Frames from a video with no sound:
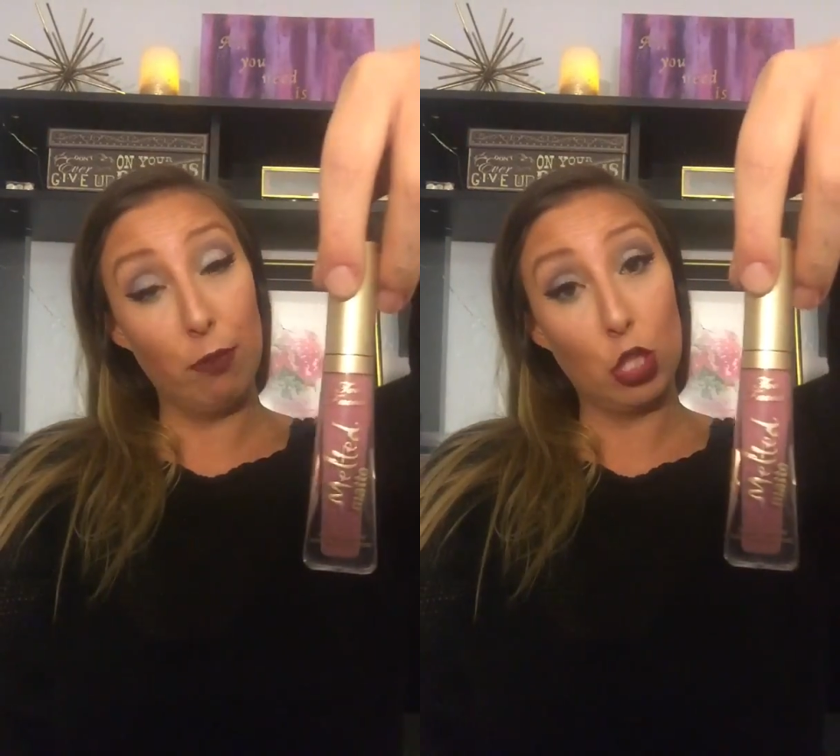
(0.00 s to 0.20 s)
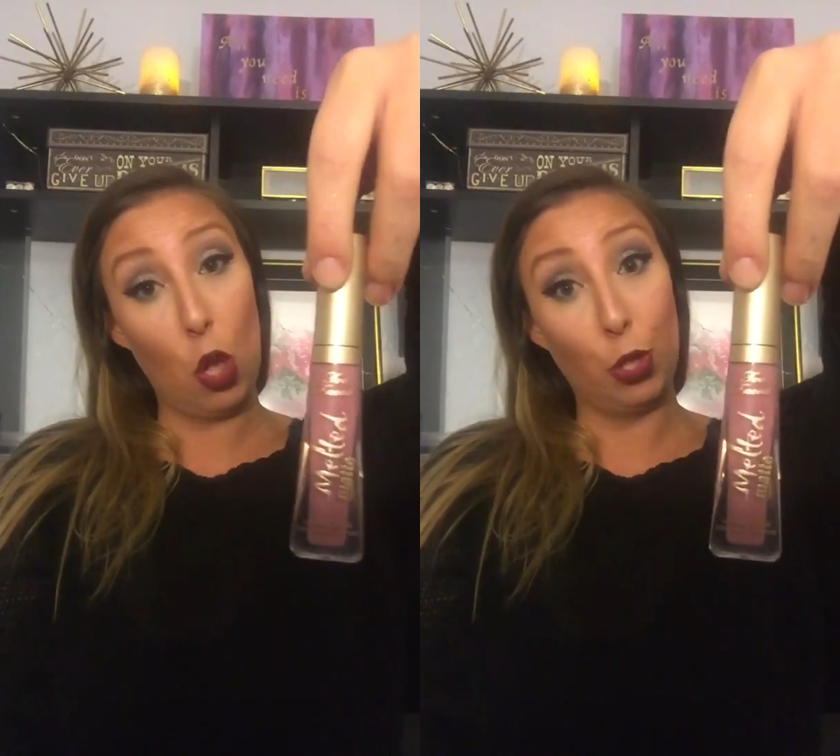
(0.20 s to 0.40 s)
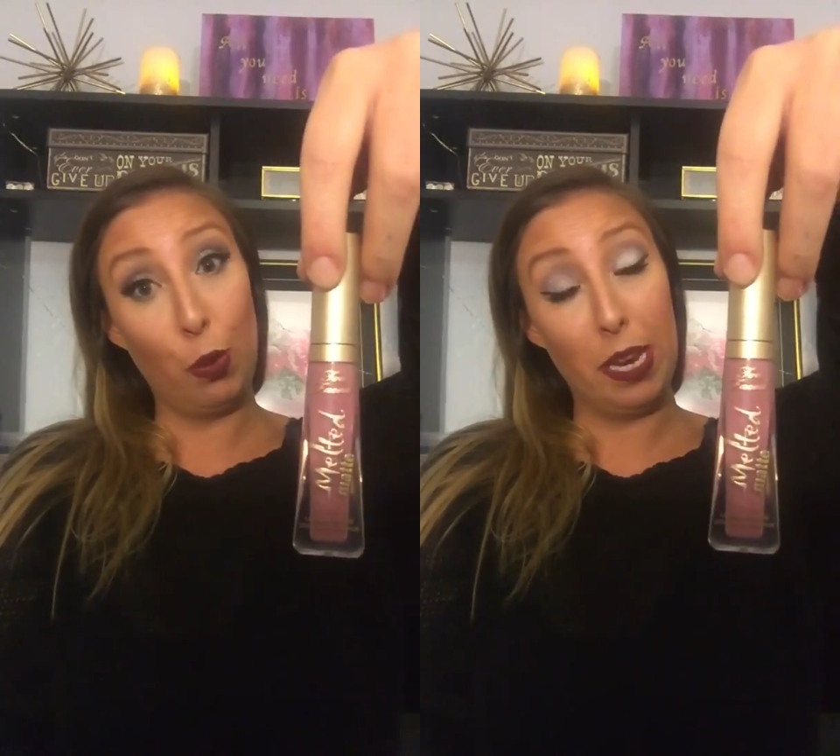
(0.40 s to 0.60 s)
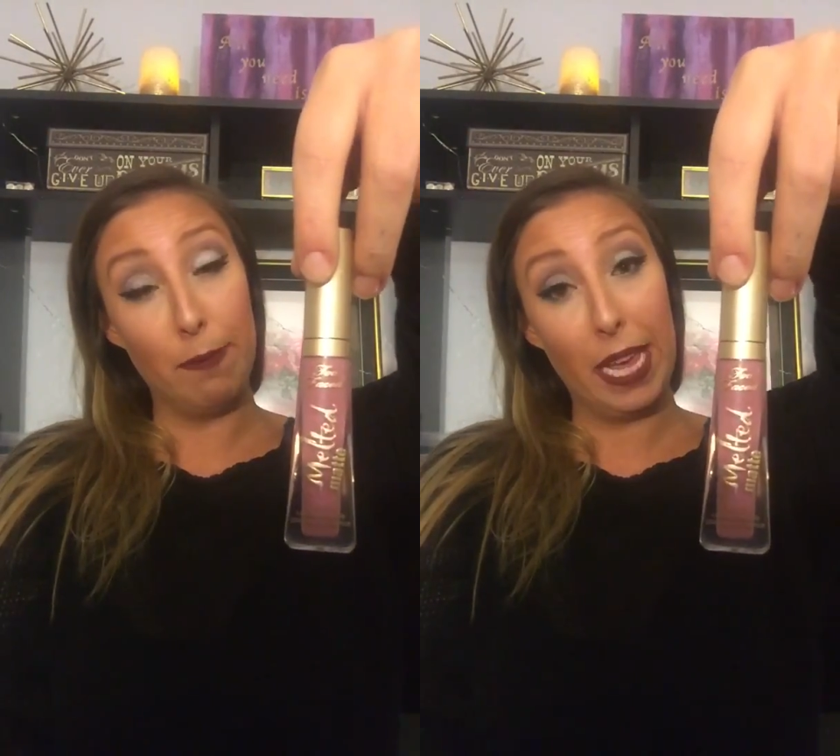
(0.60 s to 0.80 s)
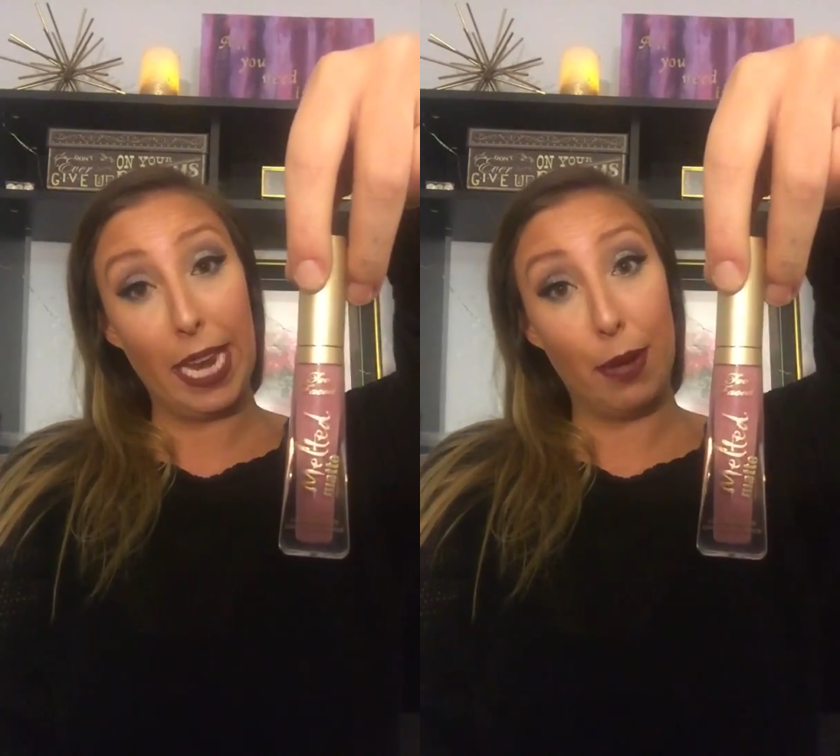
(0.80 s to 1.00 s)
it was called Queen
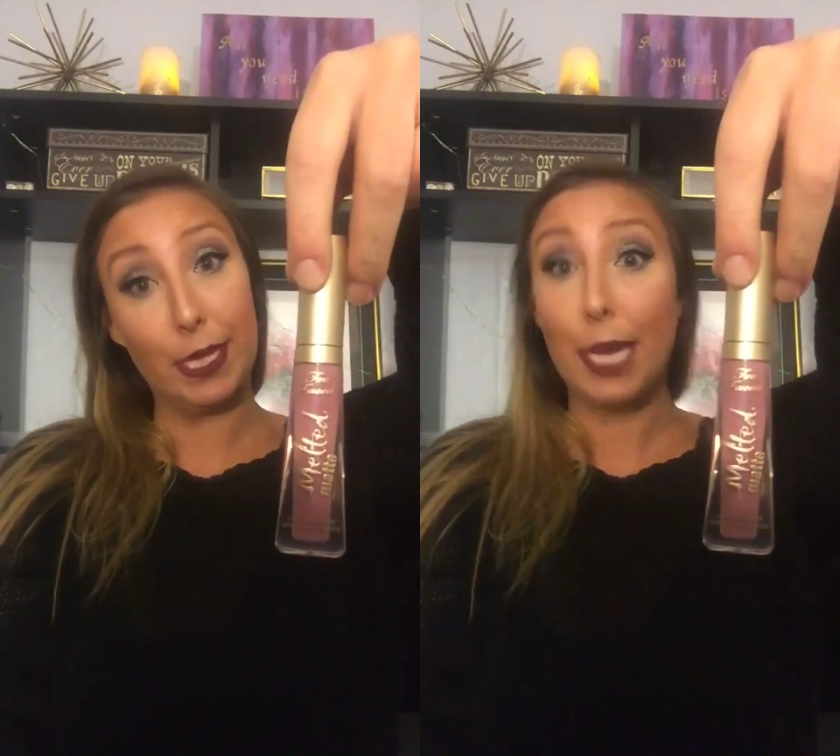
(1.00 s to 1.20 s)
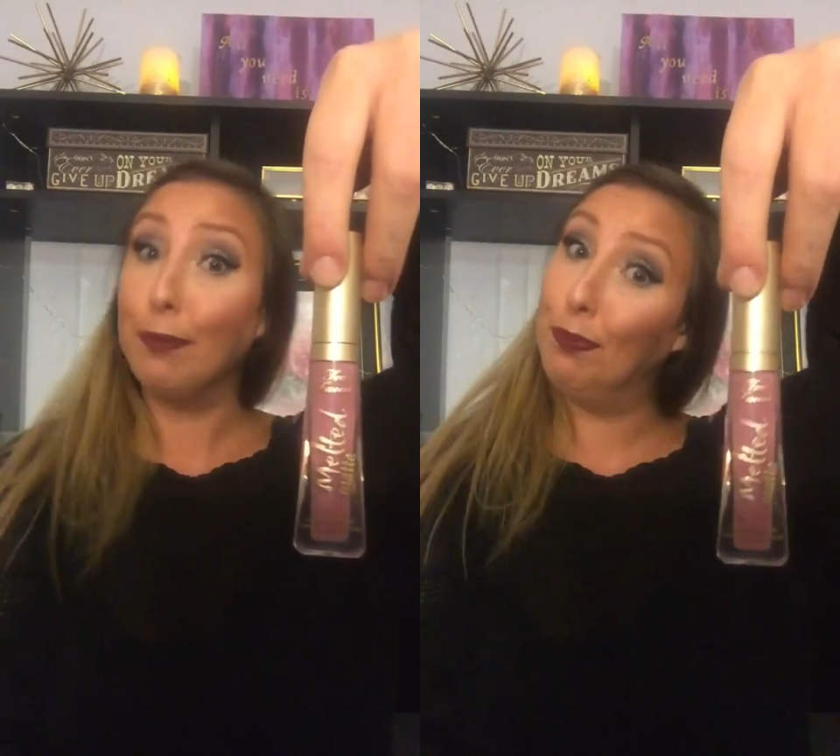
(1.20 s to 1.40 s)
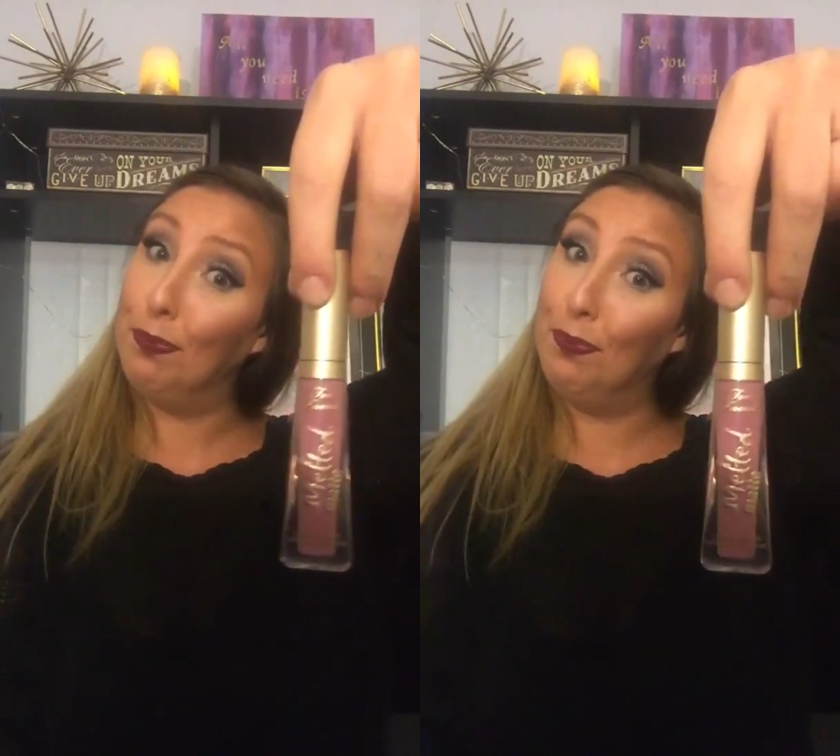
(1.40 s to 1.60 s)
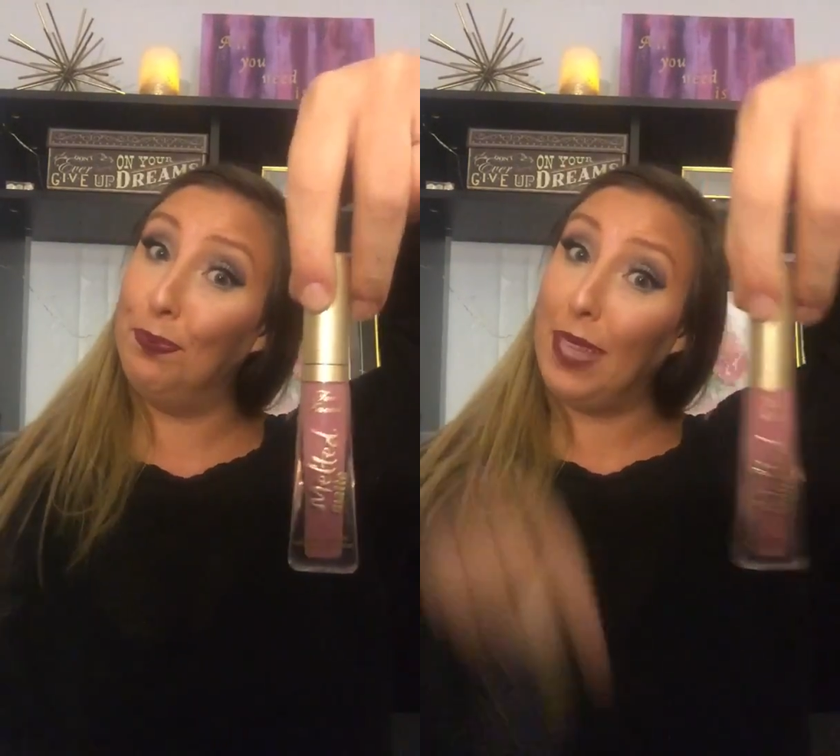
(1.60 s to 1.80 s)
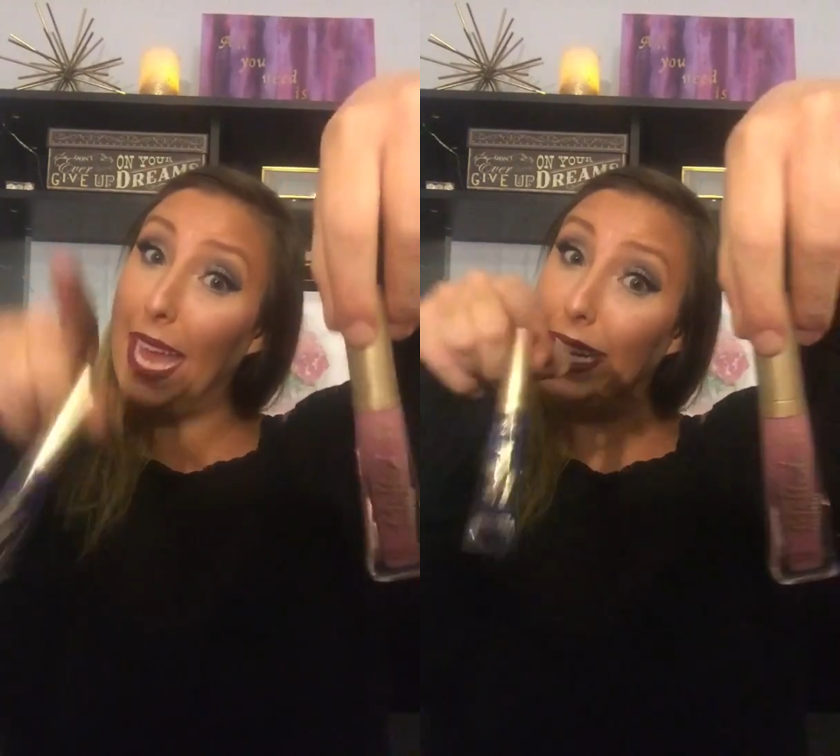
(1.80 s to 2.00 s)
Bee and I was like,
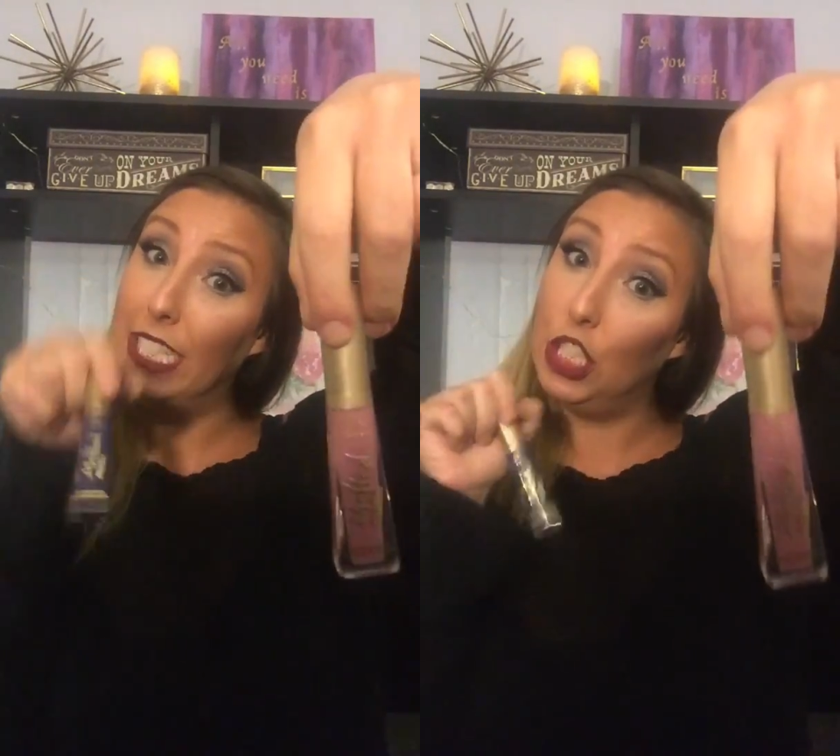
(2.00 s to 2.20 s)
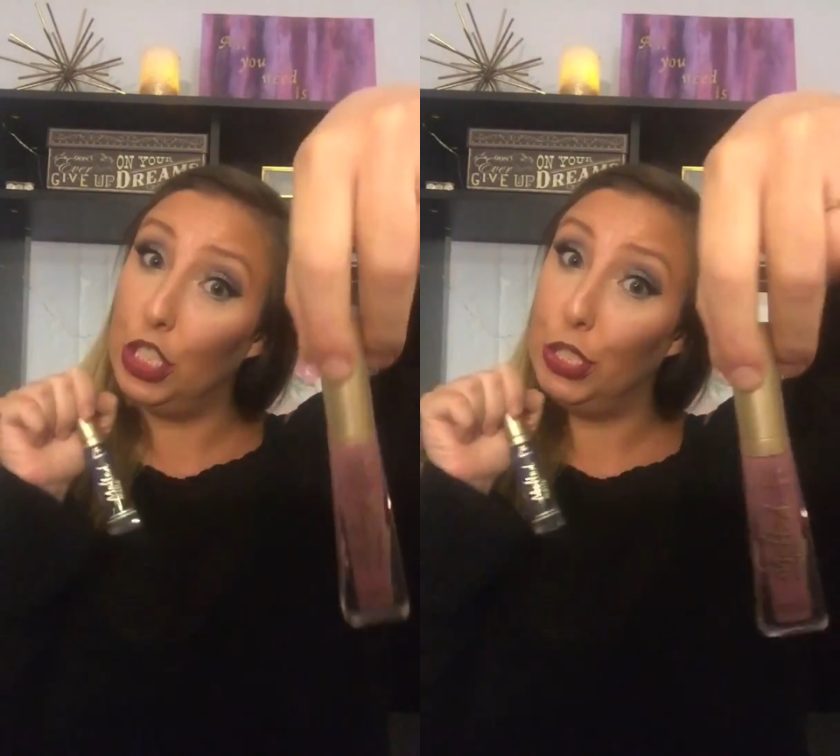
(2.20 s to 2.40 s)
I need